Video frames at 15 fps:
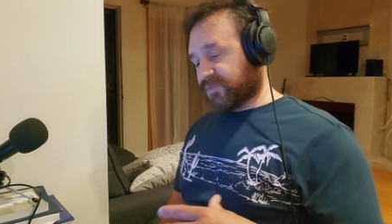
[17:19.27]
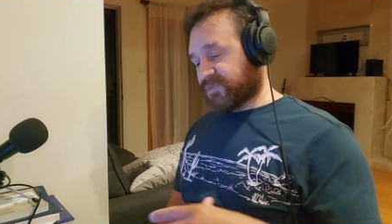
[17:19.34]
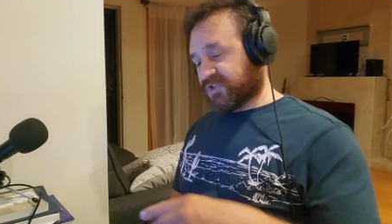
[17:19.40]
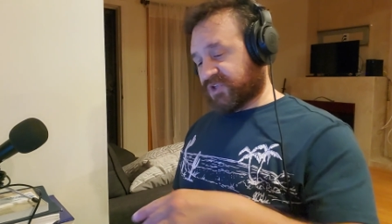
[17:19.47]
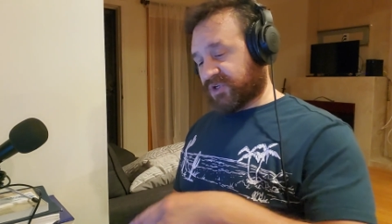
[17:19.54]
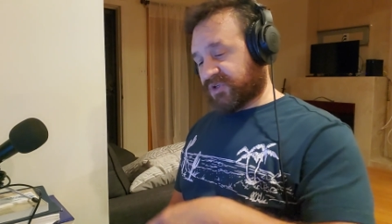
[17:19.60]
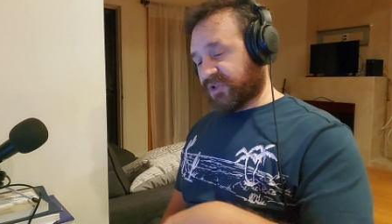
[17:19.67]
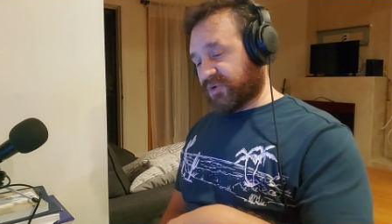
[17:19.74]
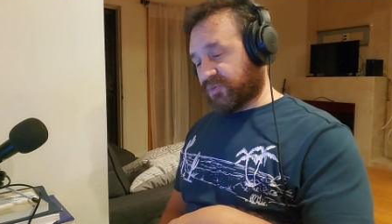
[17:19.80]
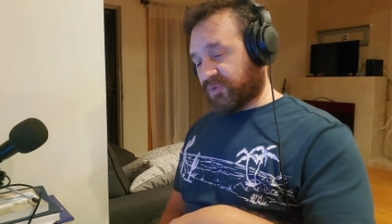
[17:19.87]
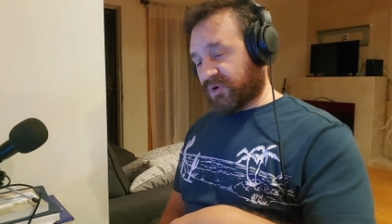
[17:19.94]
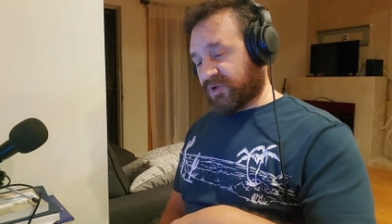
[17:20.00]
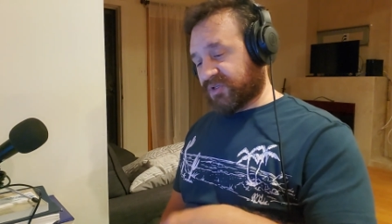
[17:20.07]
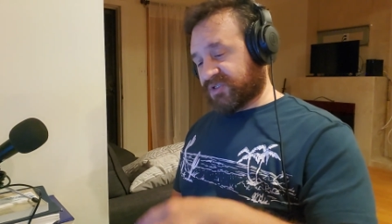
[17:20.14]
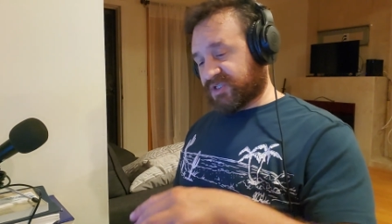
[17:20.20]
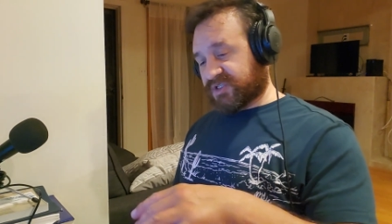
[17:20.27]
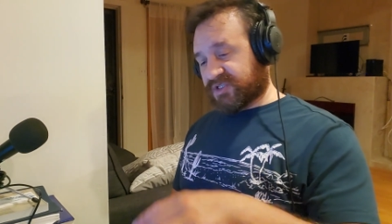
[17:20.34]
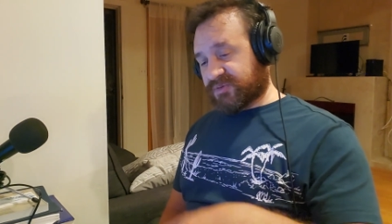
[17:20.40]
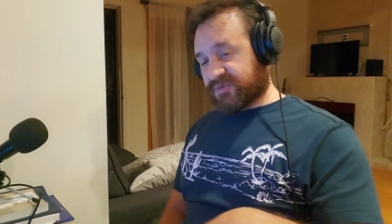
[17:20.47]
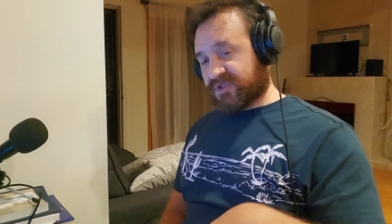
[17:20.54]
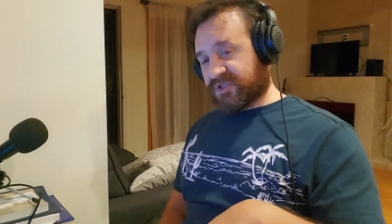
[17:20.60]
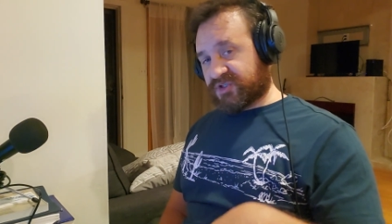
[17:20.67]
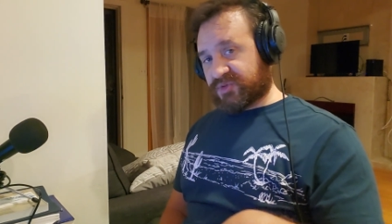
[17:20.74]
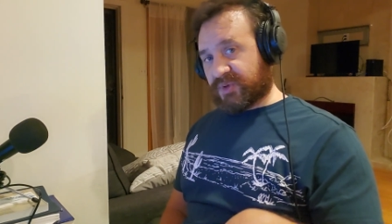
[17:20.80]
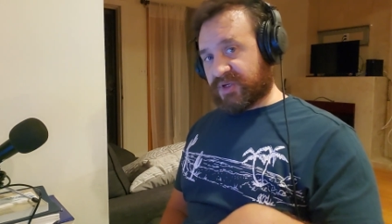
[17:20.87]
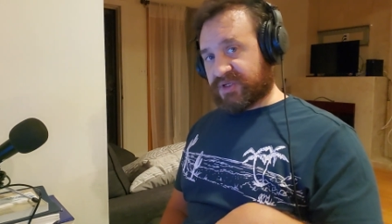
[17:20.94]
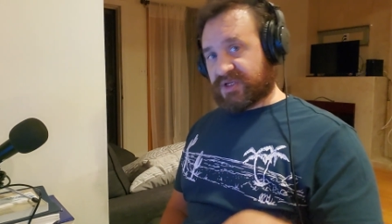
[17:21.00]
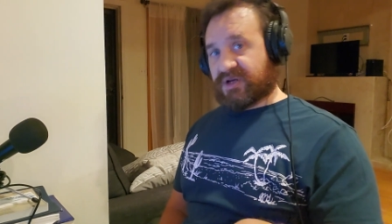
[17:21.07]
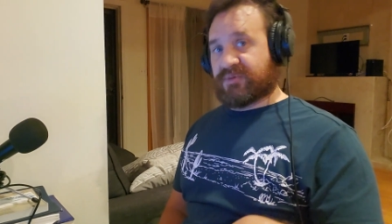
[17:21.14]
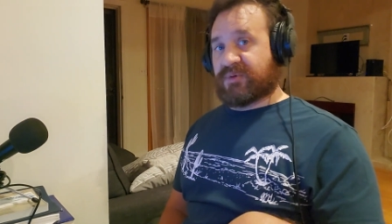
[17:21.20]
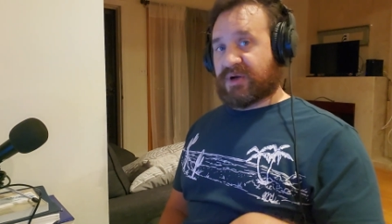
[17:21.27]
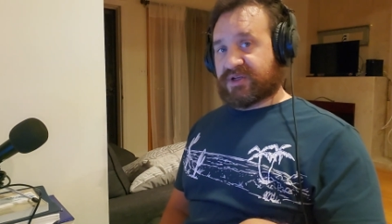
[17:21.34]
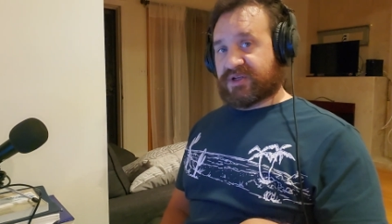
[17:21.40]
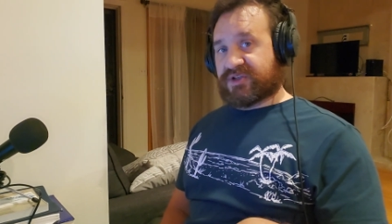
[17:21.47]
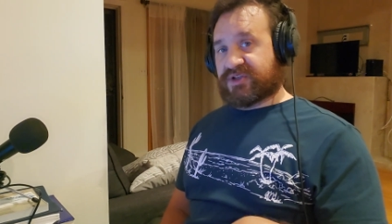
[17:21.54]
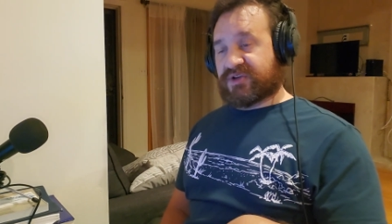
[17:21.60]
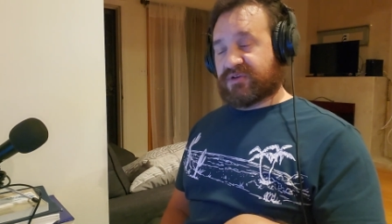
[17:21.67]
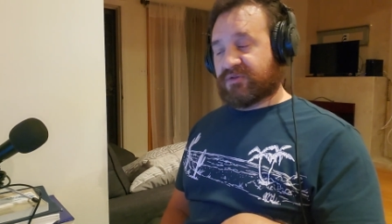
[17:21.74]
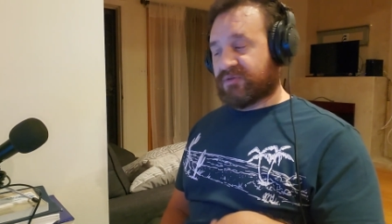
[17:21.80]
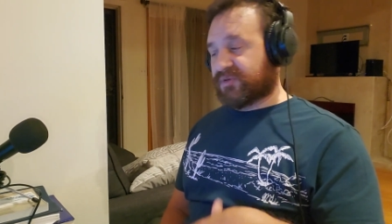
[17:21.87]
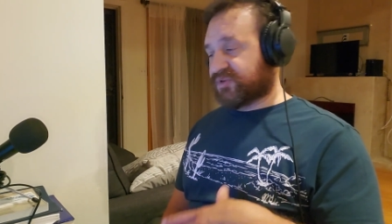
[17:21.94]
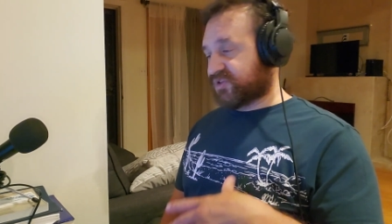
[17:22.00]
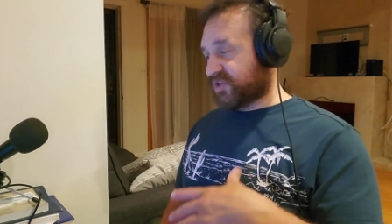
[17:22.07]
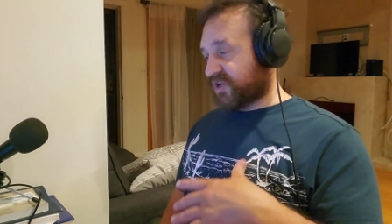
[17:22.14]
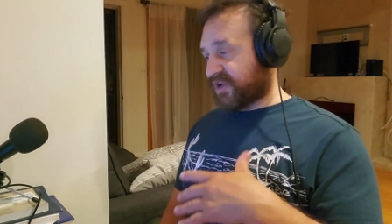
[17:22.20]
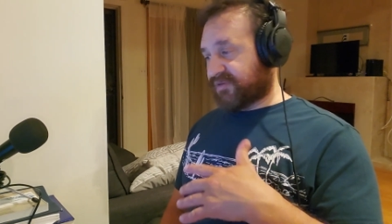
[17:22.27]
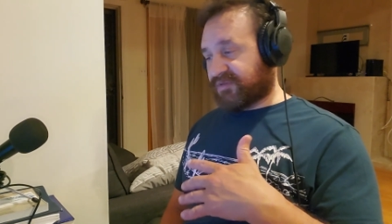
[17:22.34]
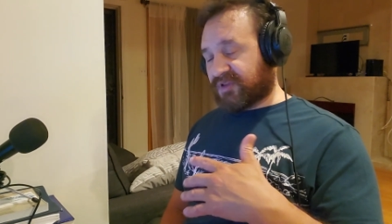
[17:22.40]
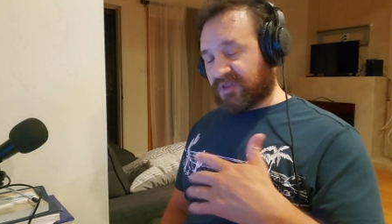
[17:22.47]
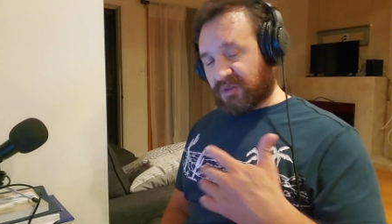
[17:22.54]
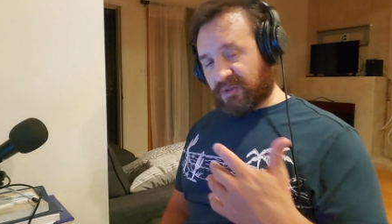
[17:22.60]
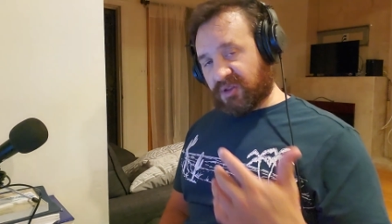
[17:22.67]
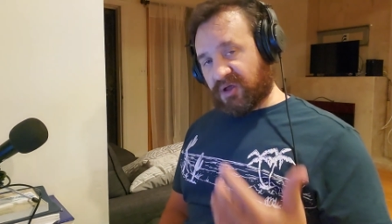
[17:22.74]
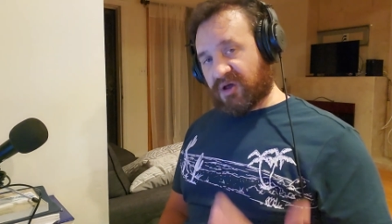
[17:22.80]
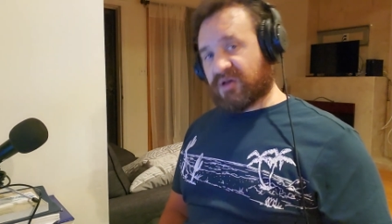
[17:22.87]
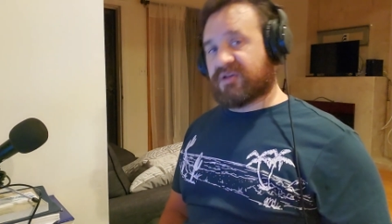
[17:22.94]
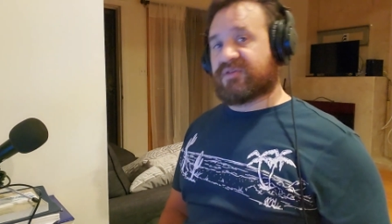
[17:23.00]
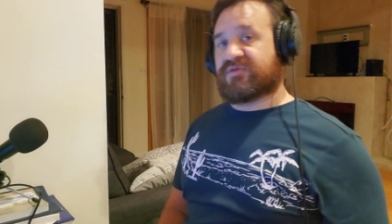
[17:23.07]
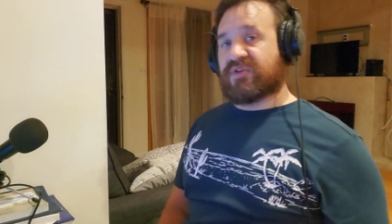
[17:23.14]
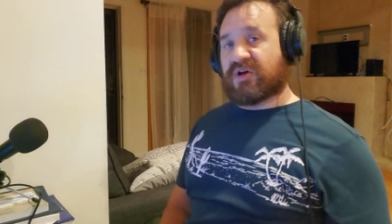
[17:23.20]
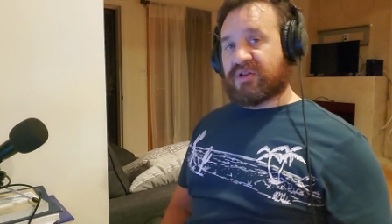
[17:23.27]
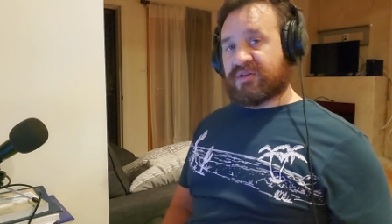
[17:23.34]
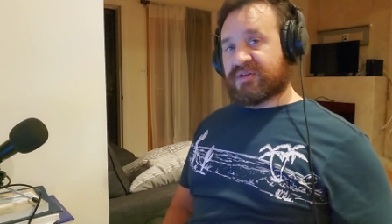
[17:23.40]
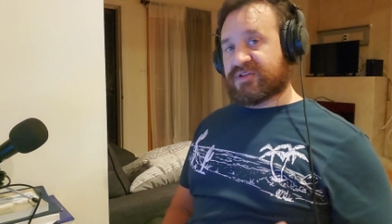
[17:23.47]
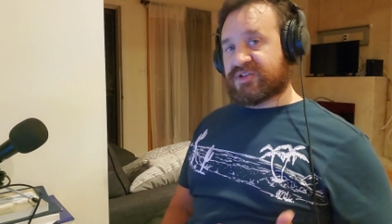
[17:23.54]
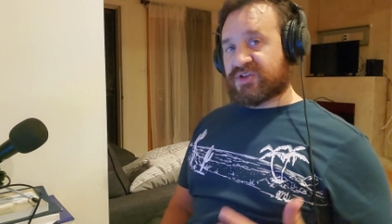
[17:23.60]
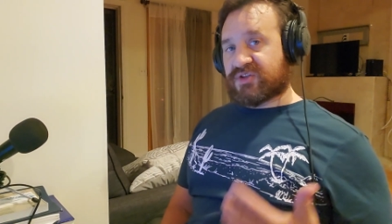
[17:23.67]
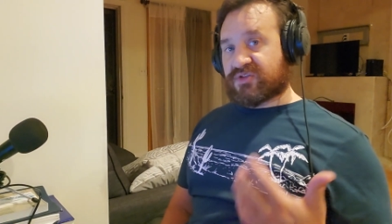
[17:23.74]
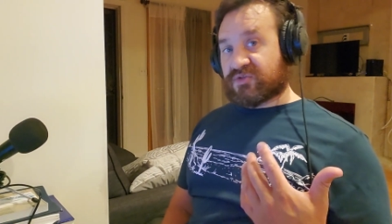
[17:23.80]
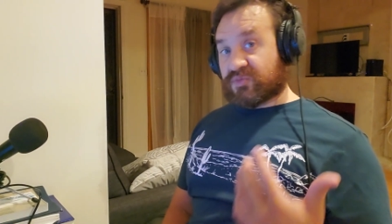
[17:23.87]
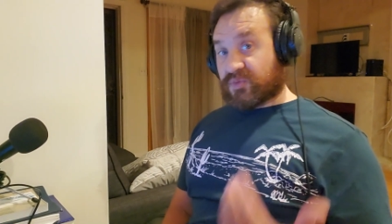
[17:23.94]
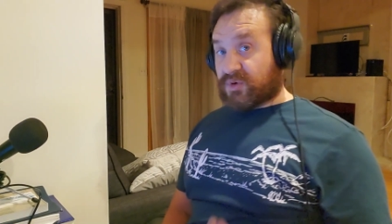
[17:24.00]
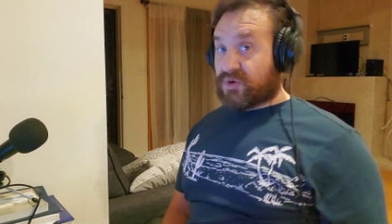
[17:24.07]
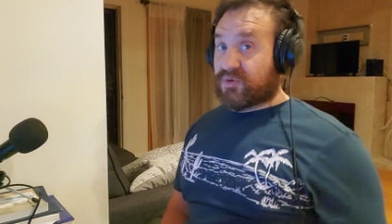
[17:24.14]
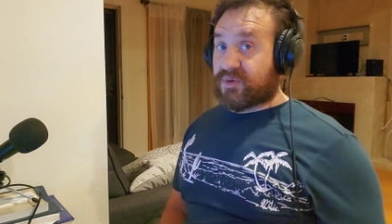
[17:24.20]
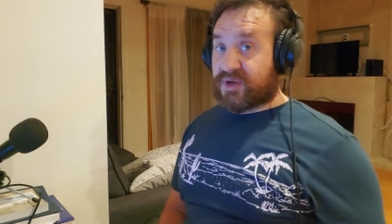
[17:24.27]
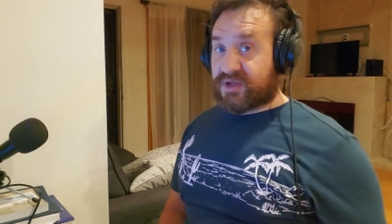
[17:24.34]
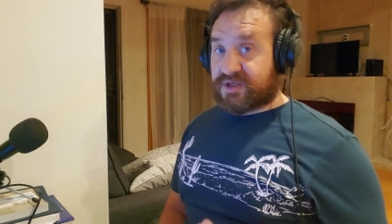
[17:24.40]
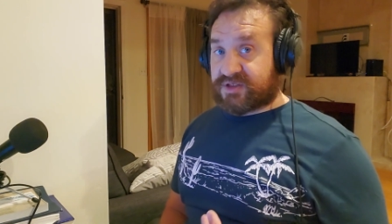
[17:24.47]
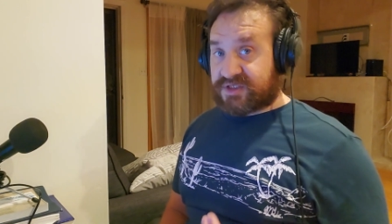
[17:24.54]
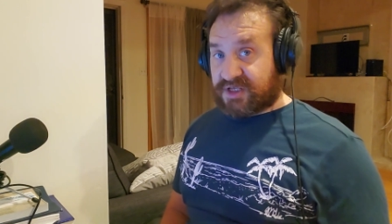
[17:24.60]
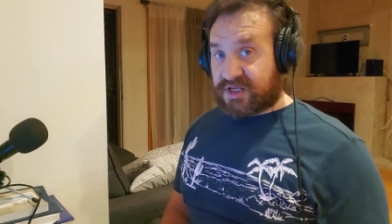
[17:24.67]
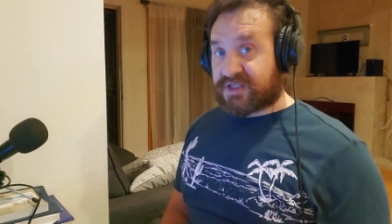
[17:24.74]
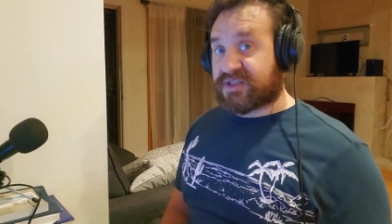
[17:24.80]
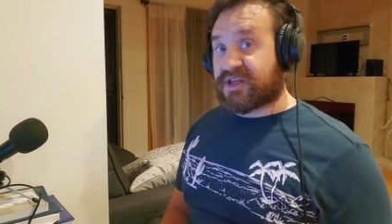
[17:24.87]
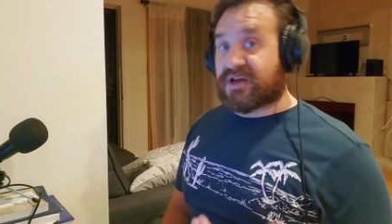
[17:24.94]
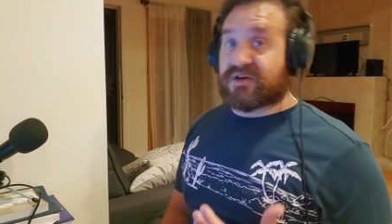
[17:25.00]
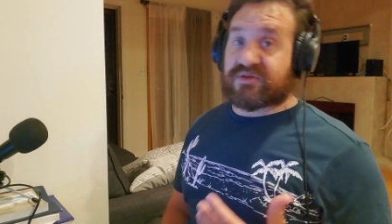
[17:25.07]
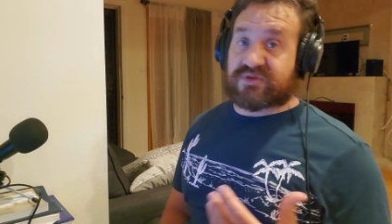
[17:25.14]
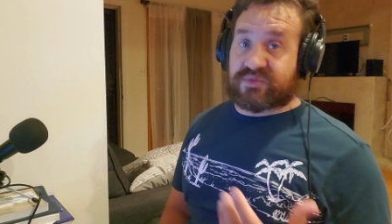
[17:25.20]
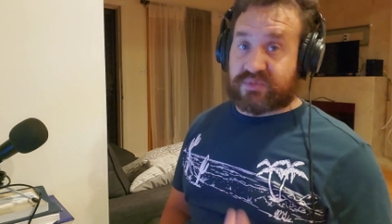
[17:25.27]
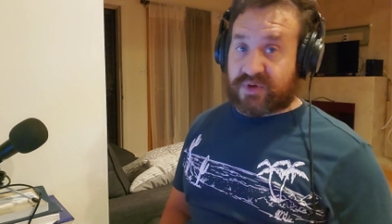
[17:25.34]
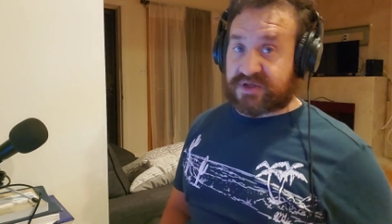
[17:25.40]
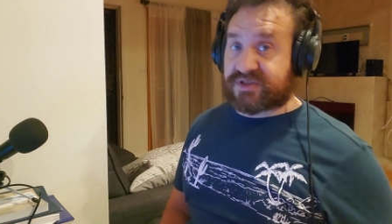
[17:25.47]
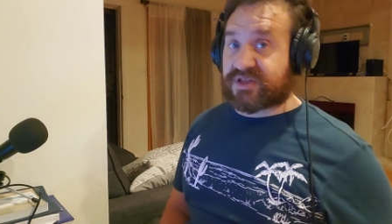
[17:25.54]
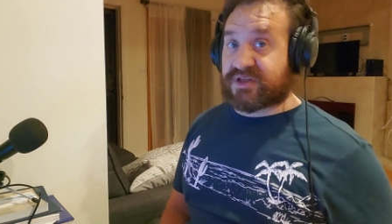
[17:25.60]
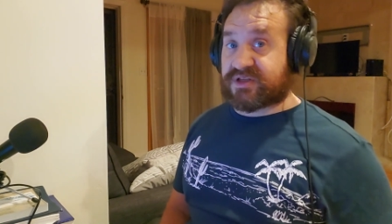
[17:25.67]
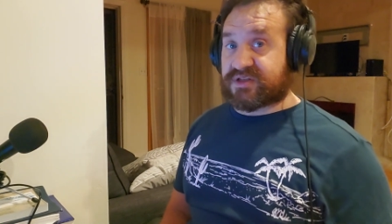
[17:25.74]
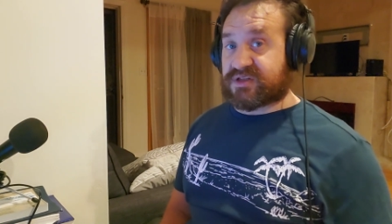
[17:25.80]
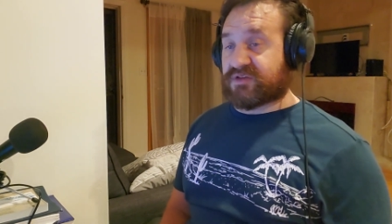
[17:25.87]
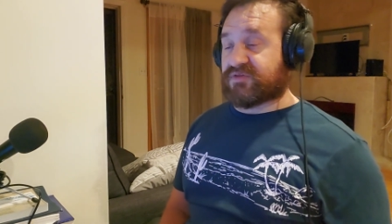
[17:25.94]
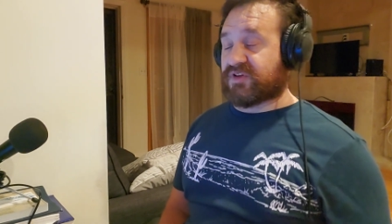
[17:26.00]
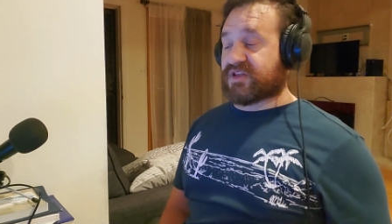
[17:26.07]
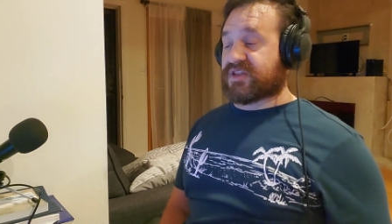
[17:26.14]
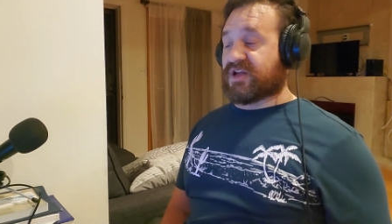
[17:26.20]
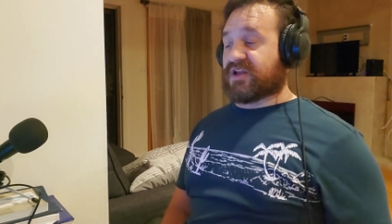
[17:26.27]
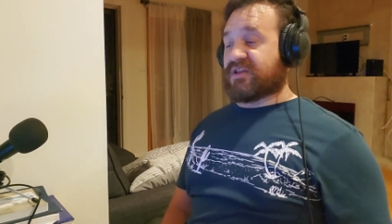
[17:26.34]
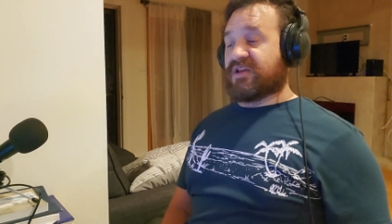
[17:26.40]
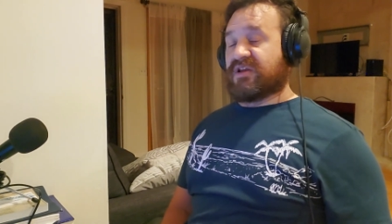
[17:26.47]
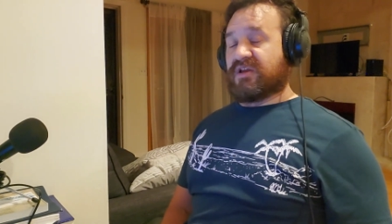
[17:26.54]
Cheng Tinghua, since he was a Shuai Jiao practitioner, was going to have a lot of knowledge in throwing, takedowns, wrestling, stuff like that.